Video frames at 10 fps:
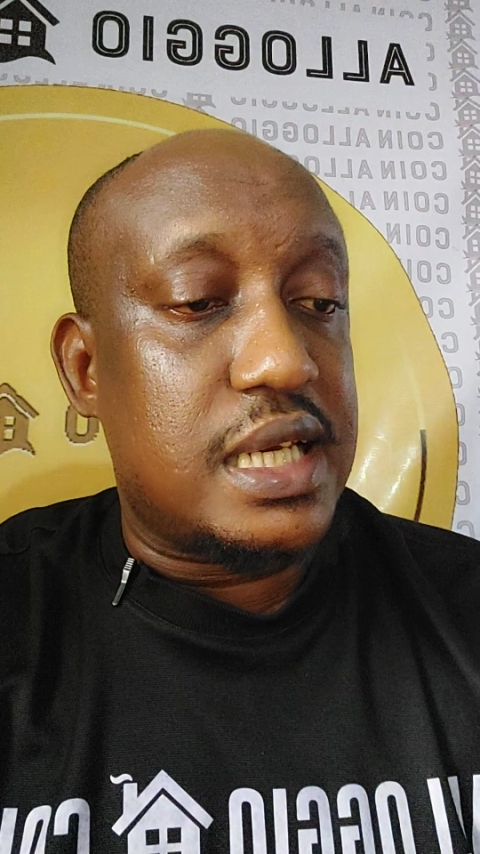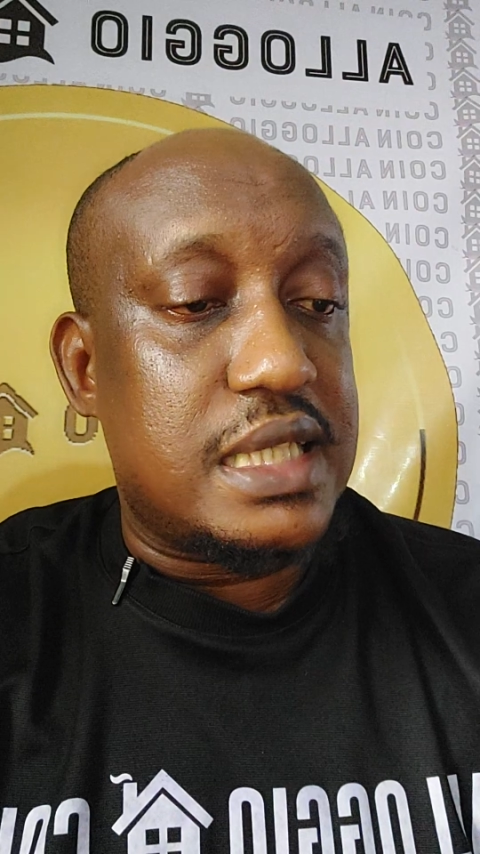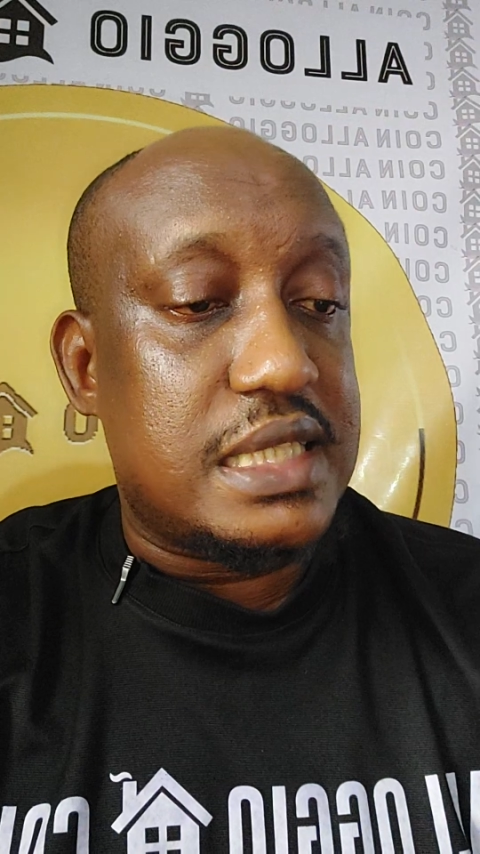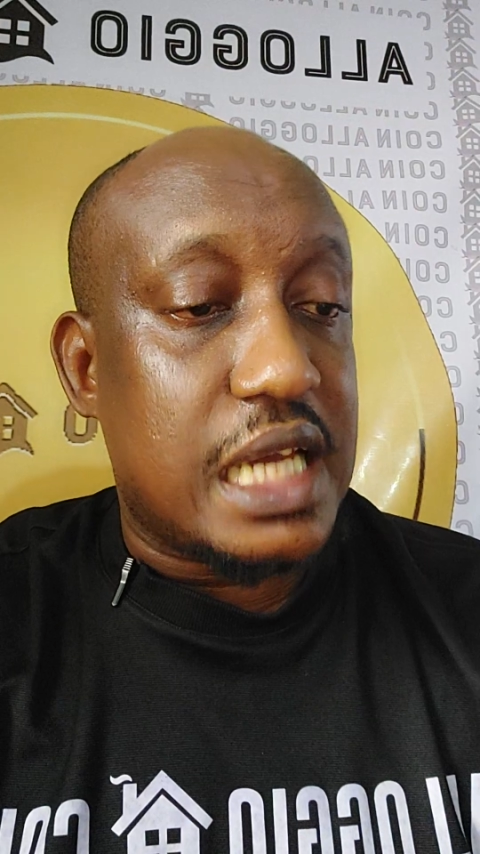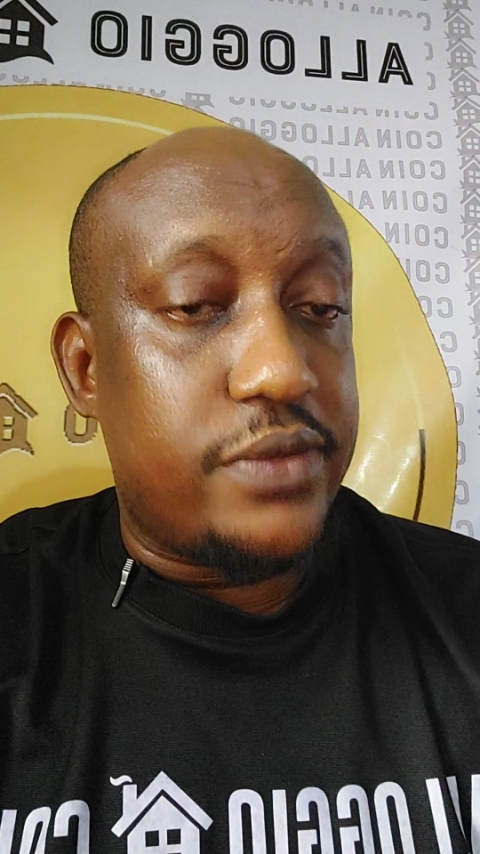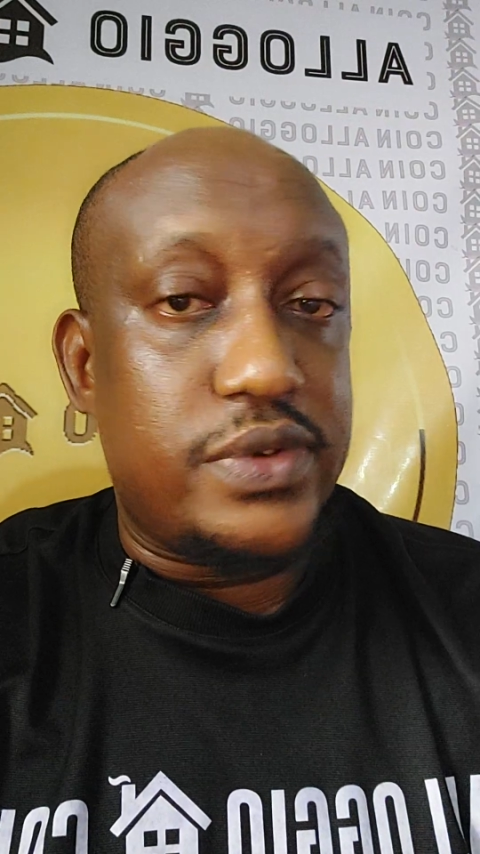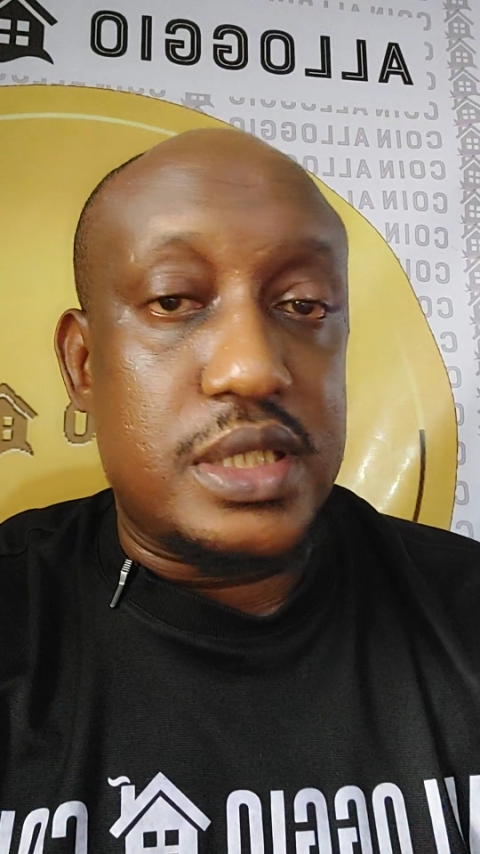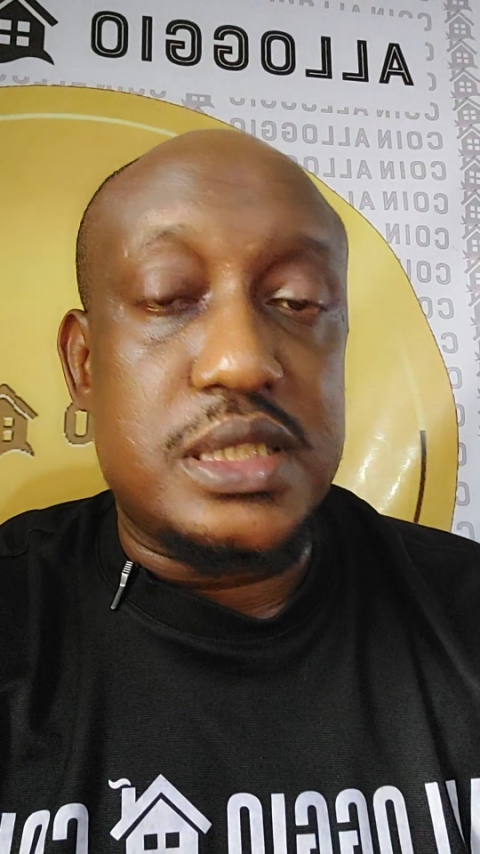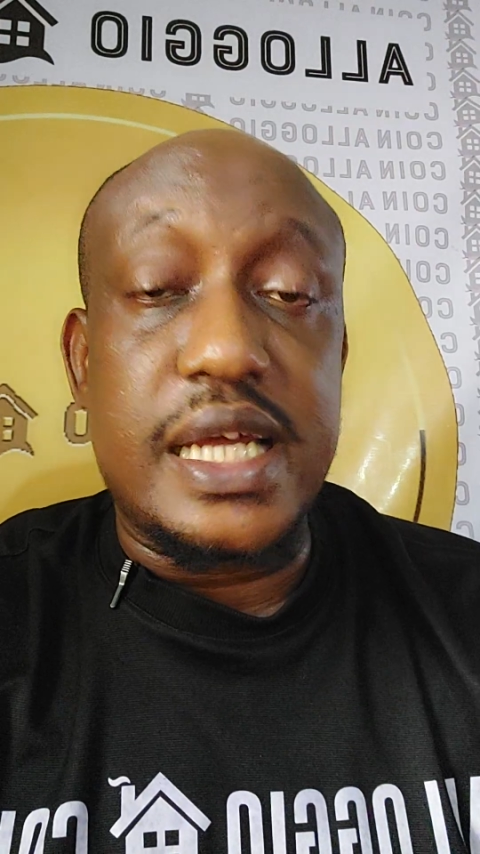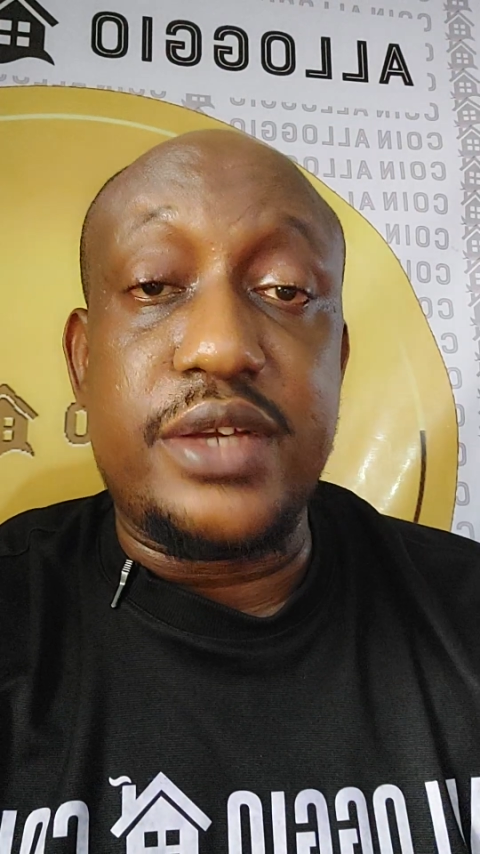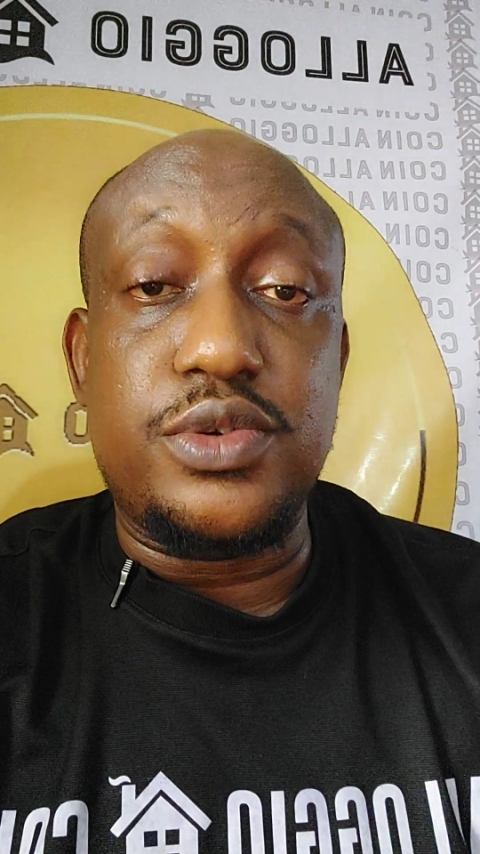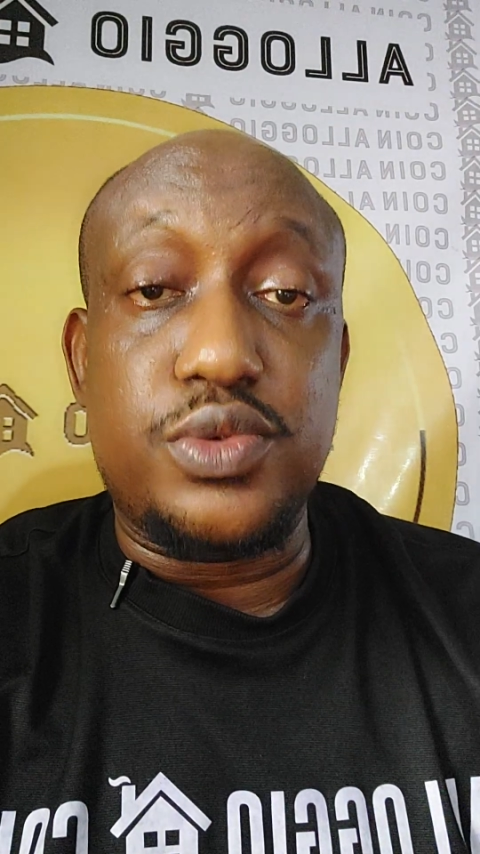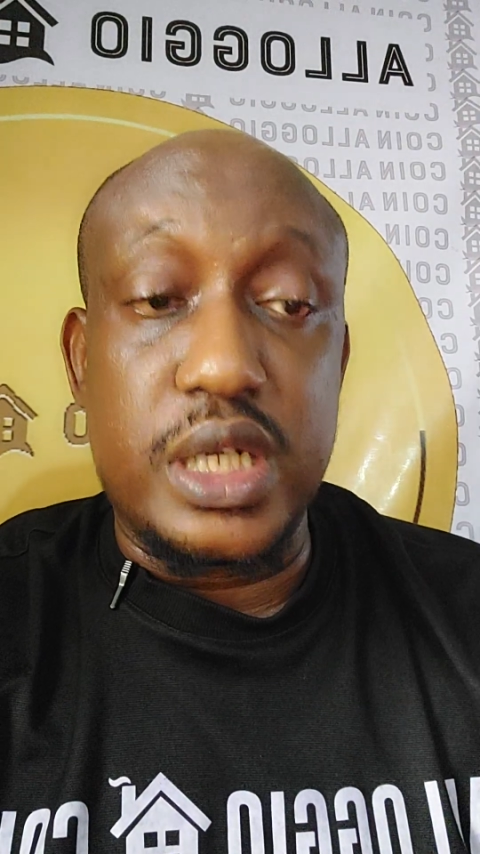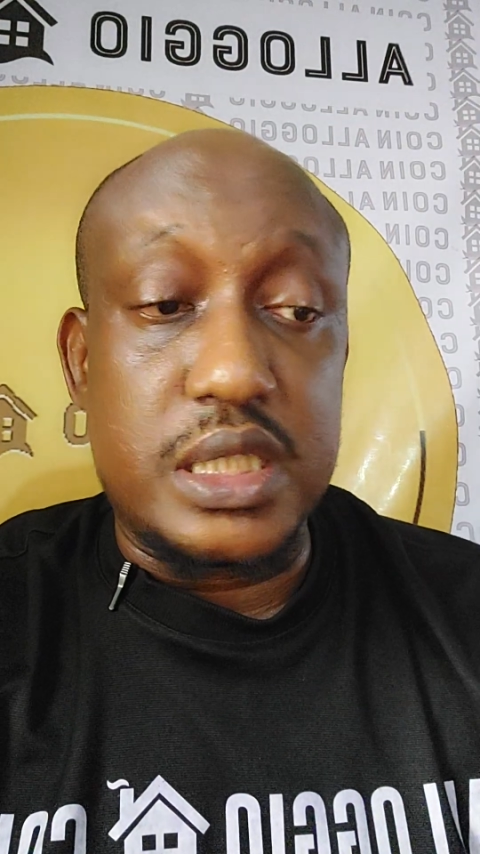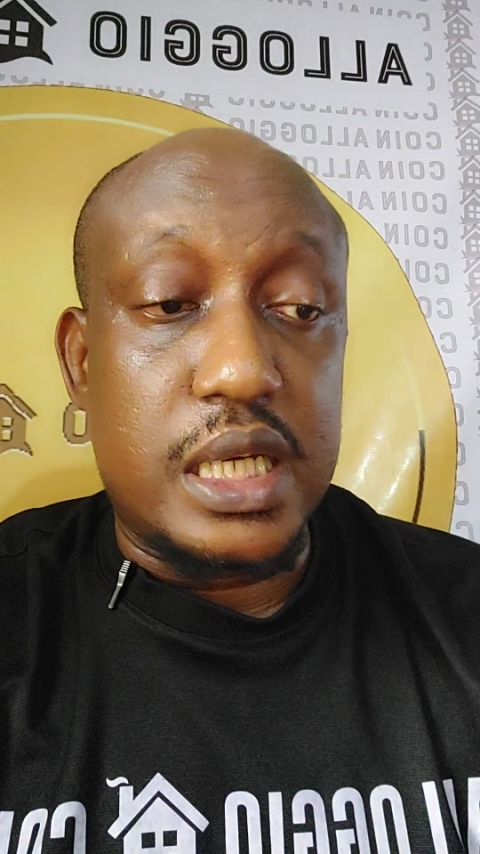a service that you
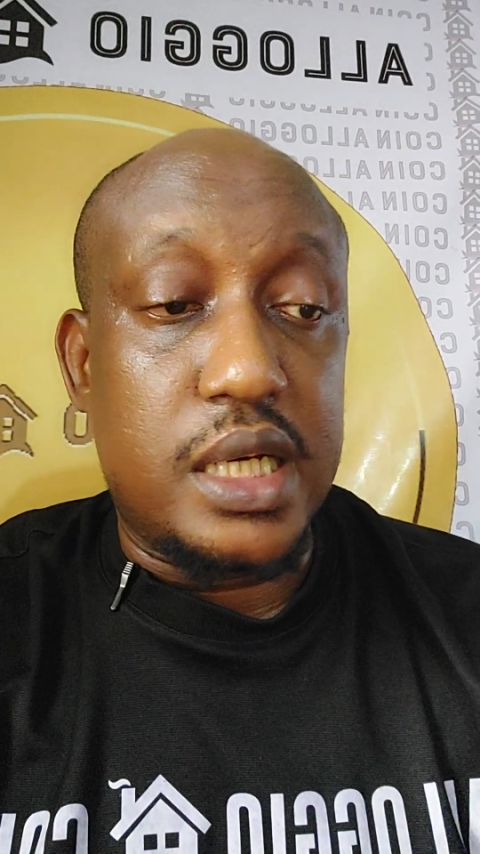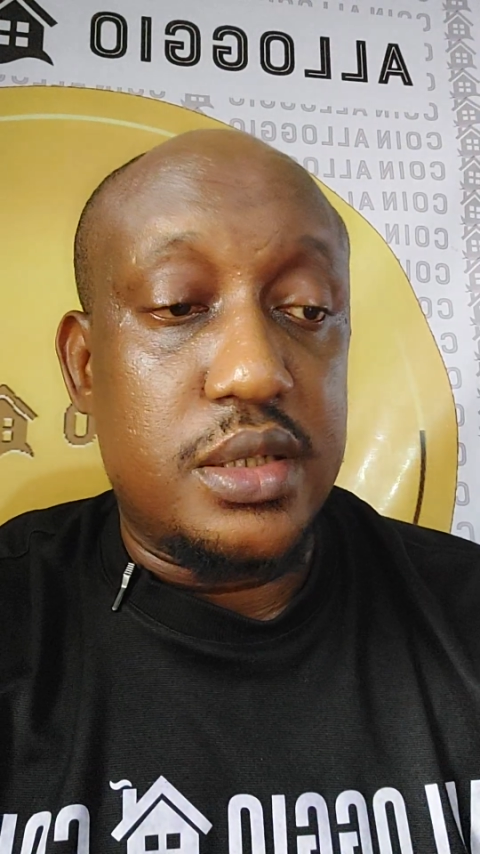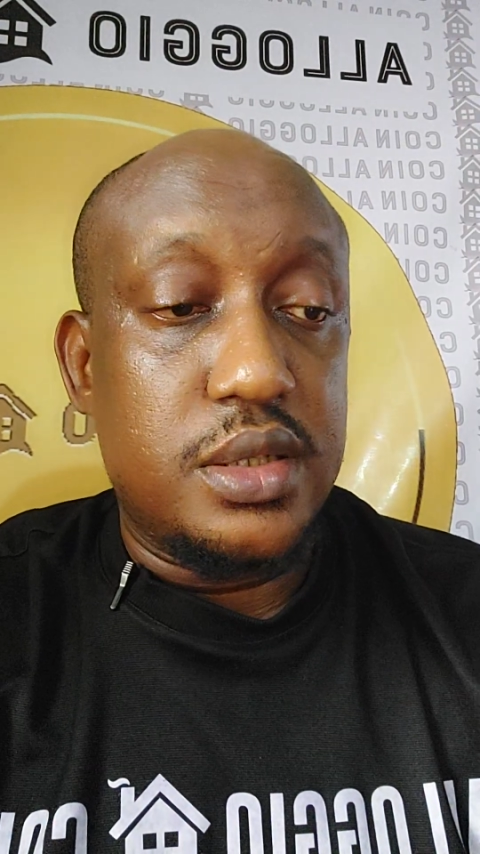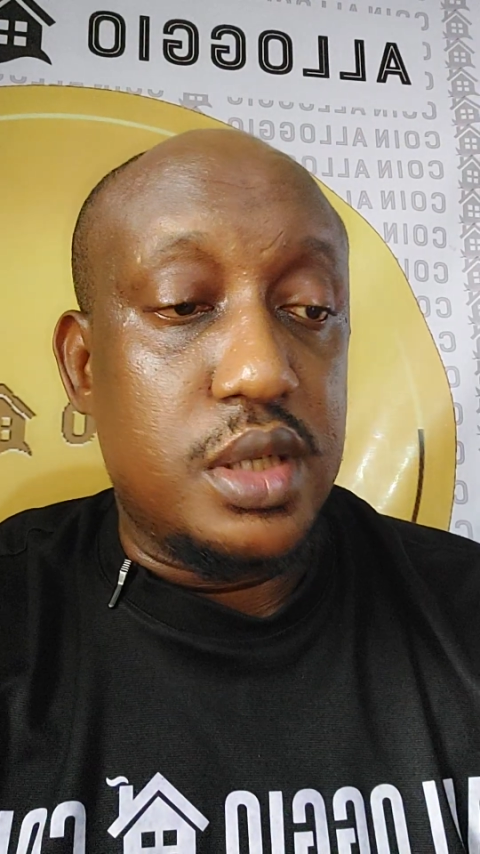render.